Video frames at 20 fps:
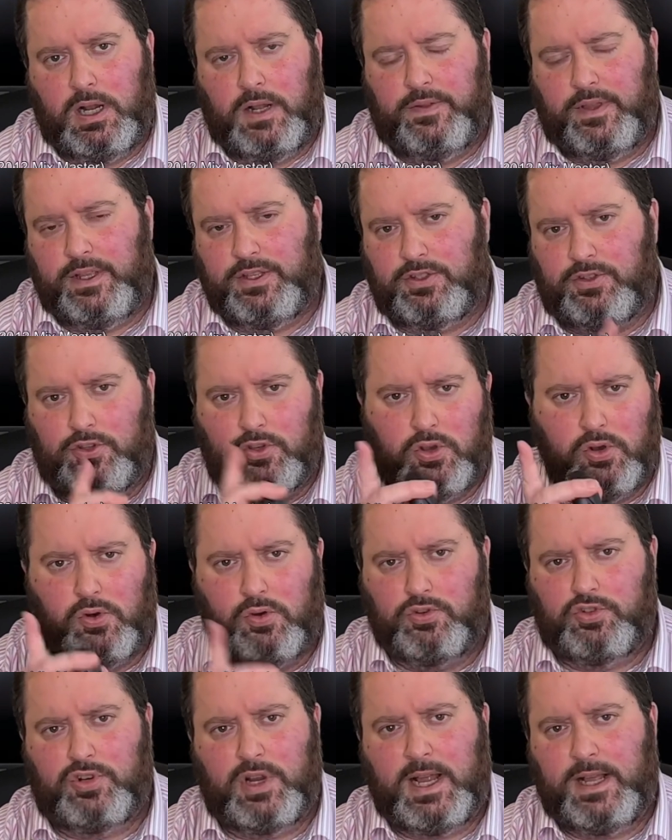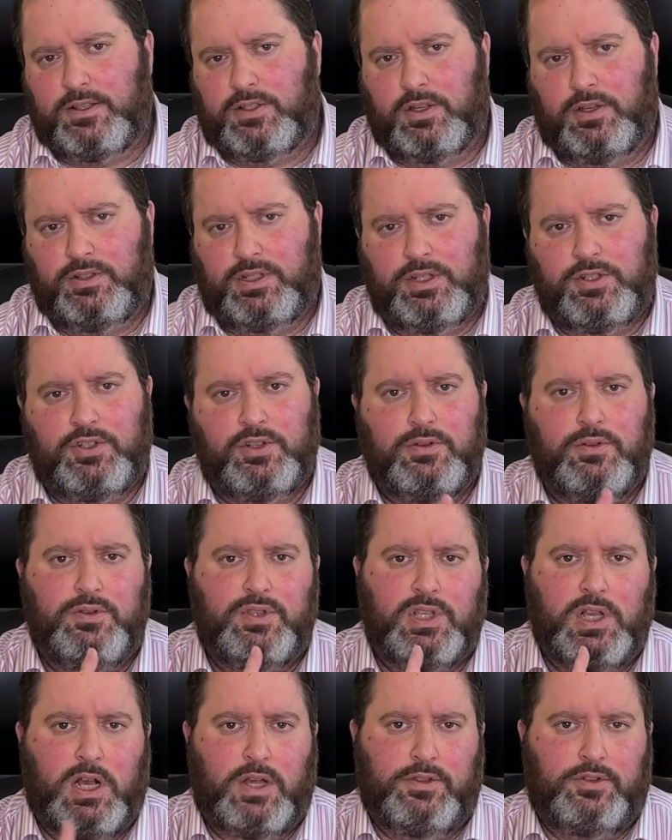These are the core tracks. I did
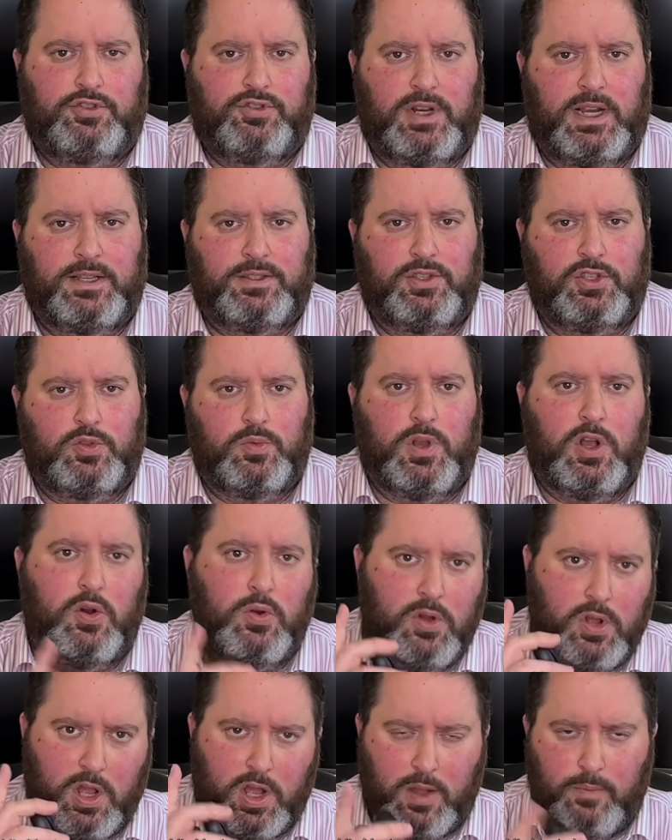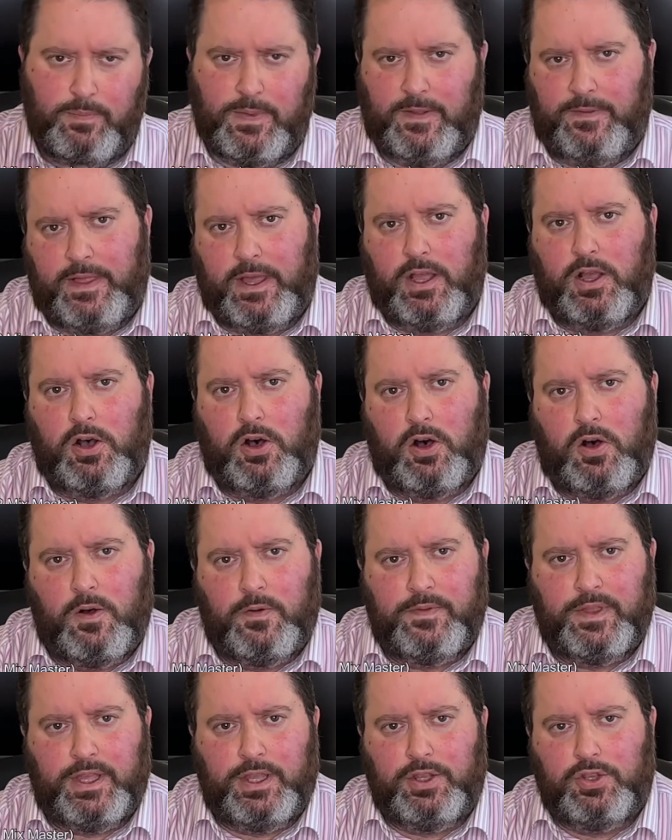use other tracks as well, but they are
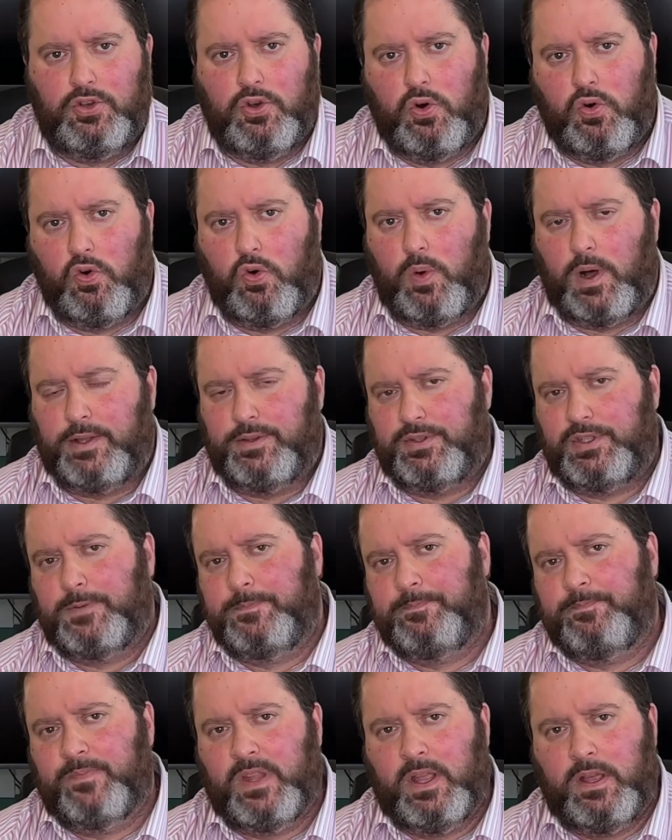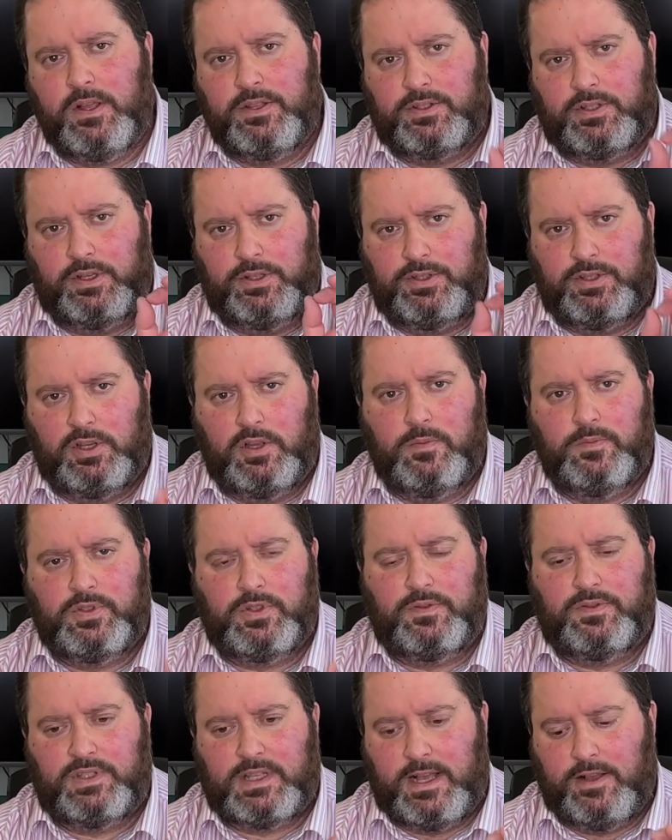the core ones. So in terms
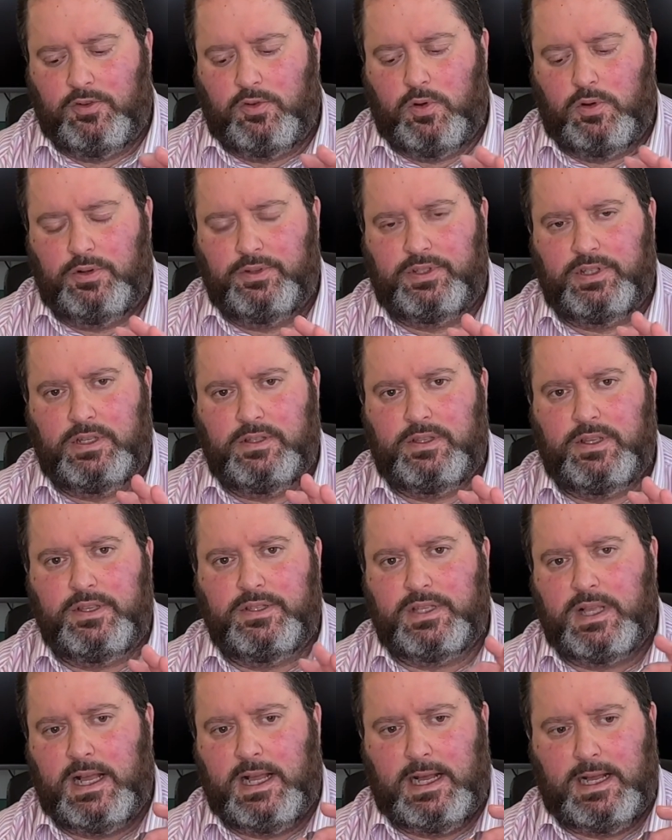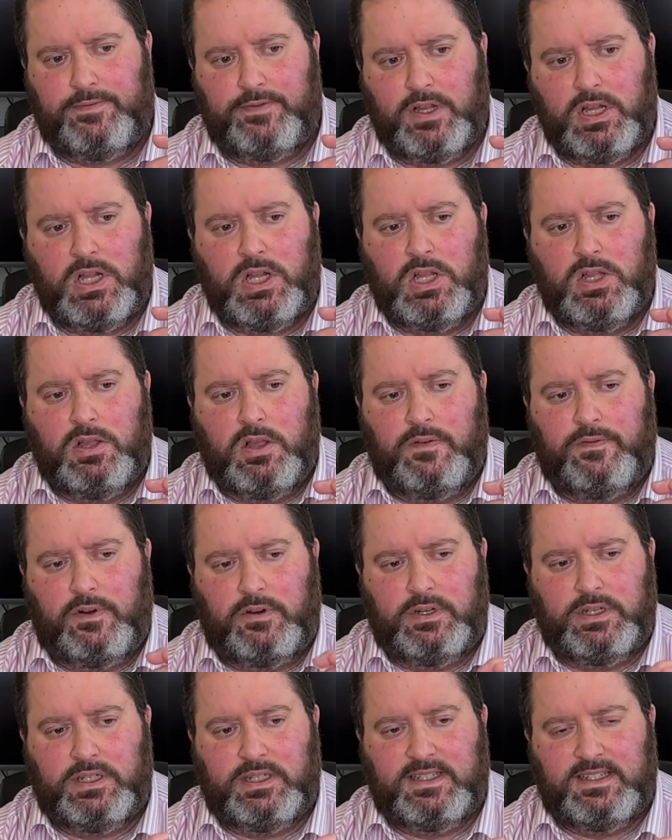of sound quality, these have a
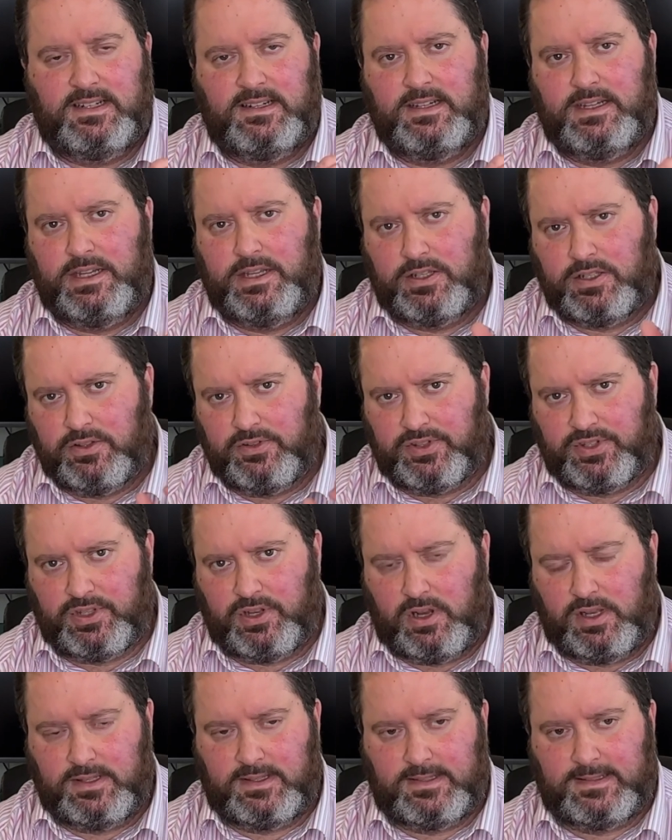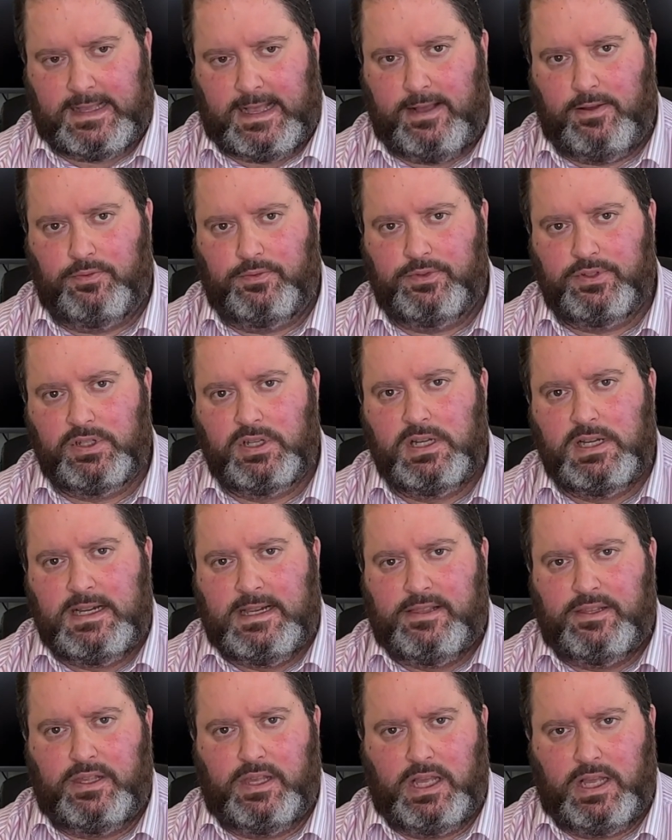very clear, concise sound.
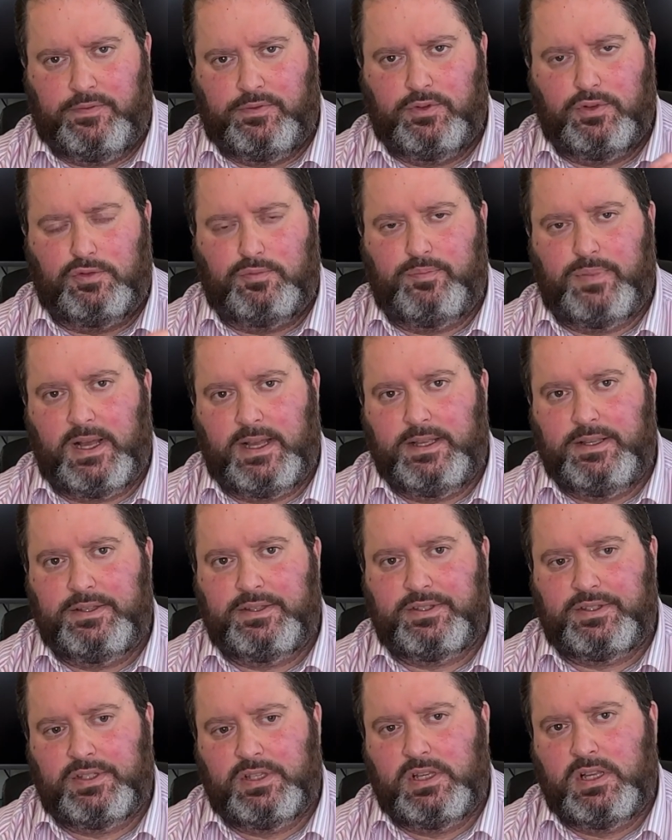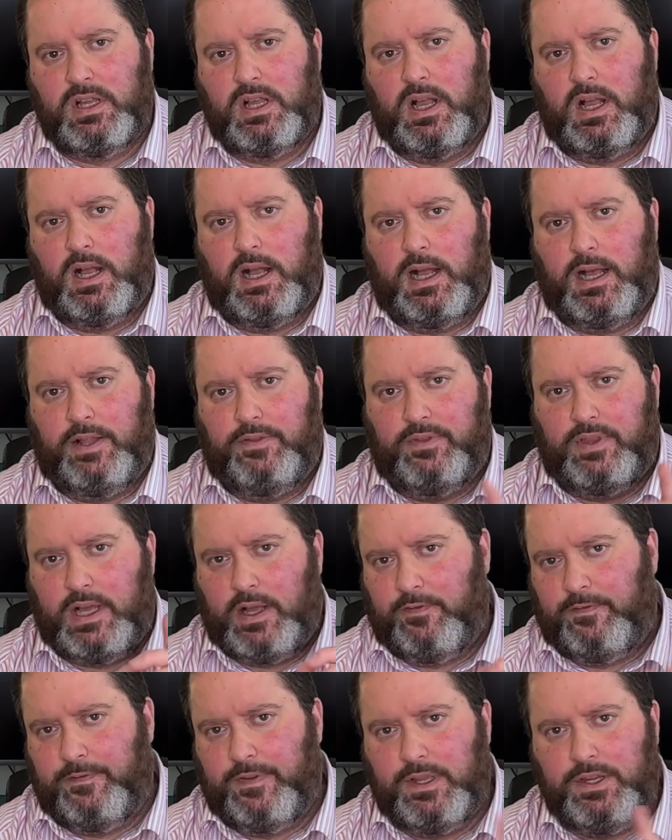They have good bass. And
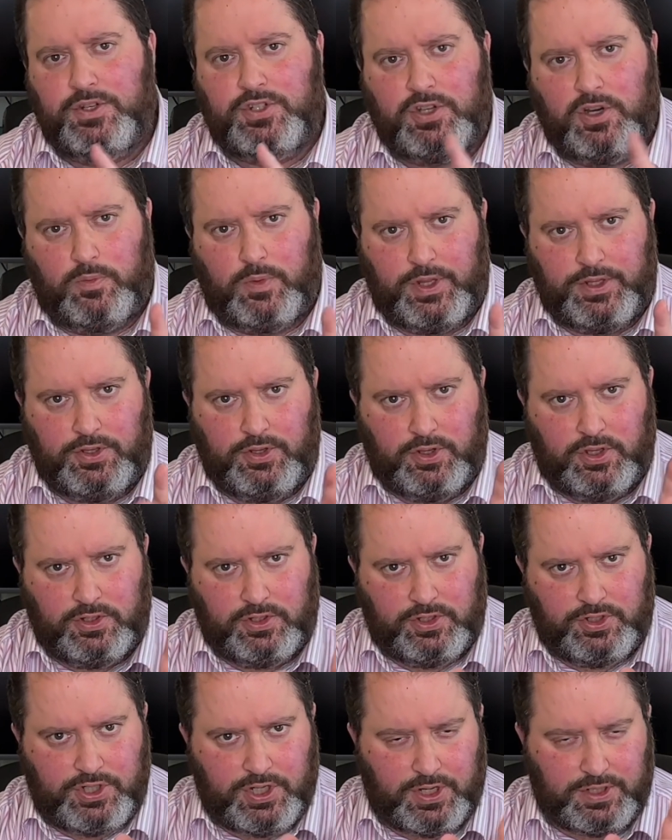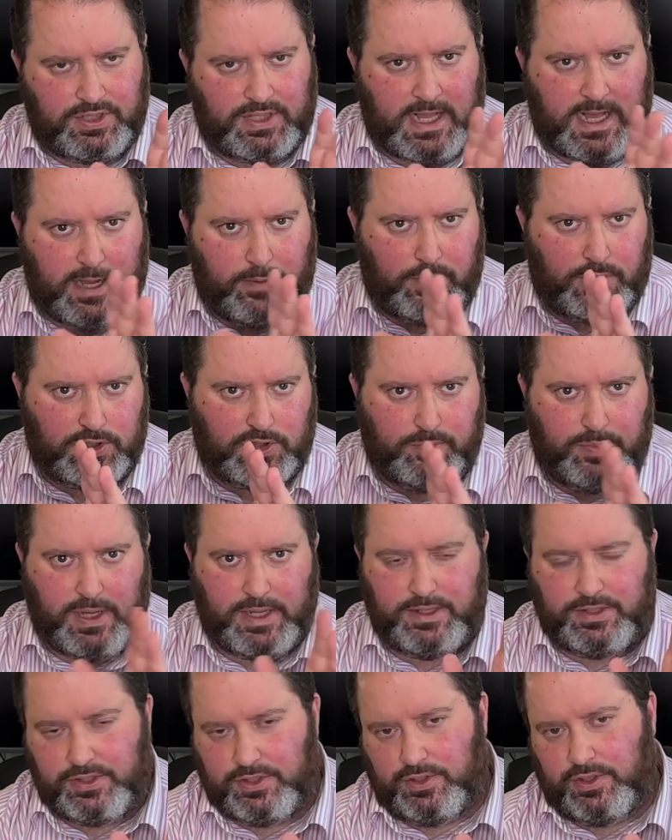that feature where you can adjust how much
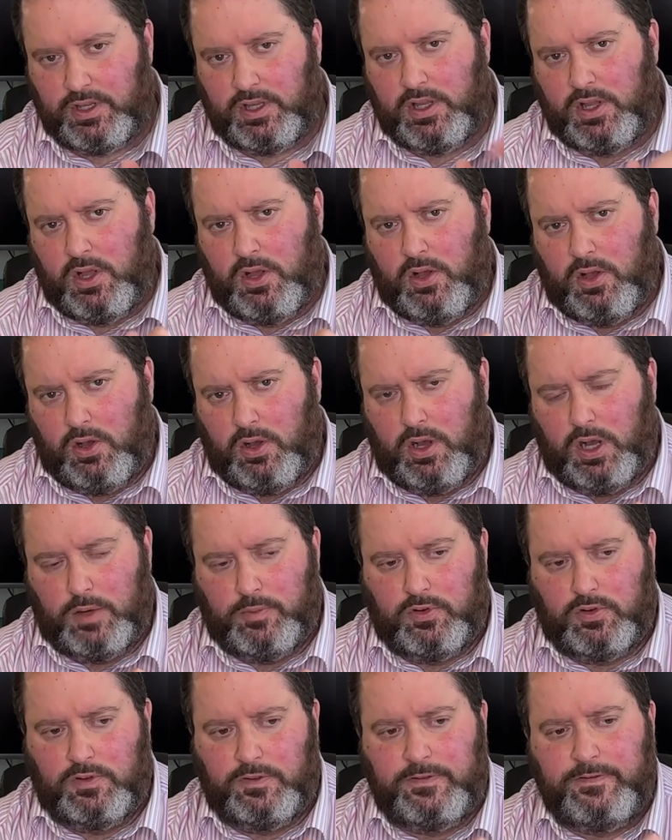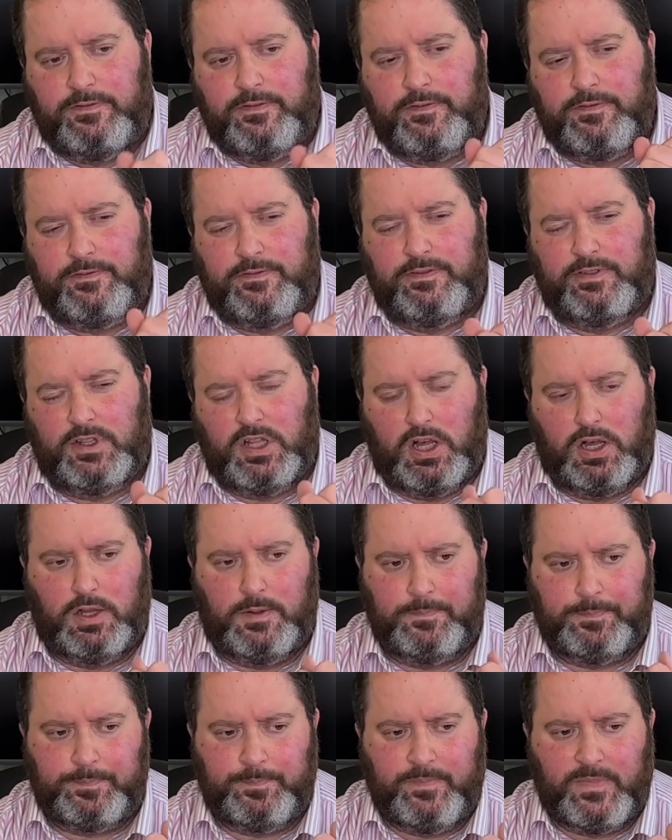bass at
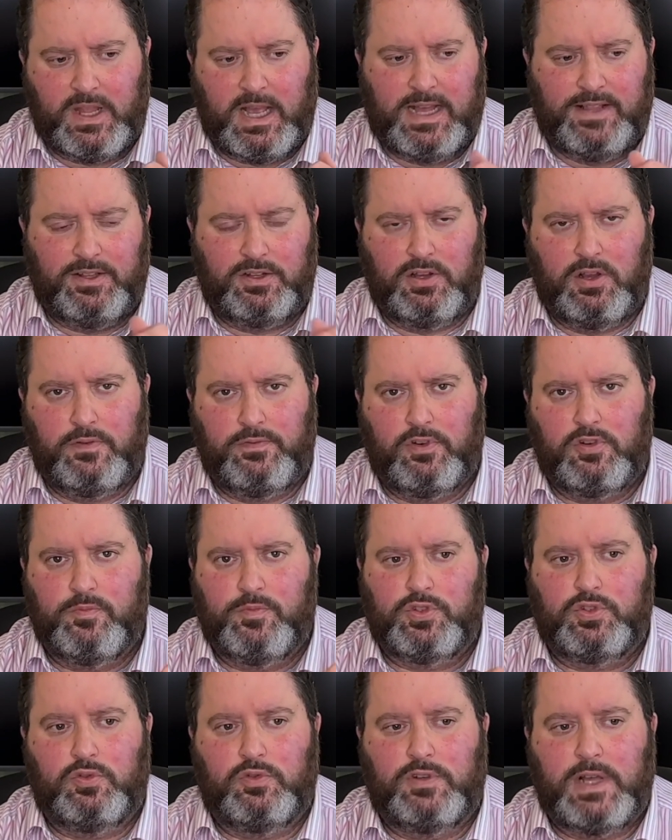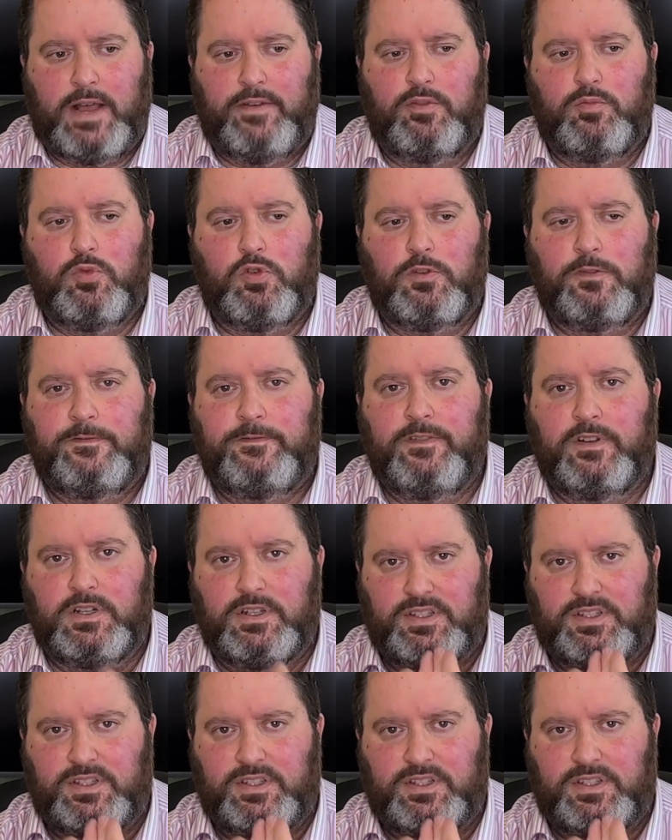the lower volumes will have a more fuller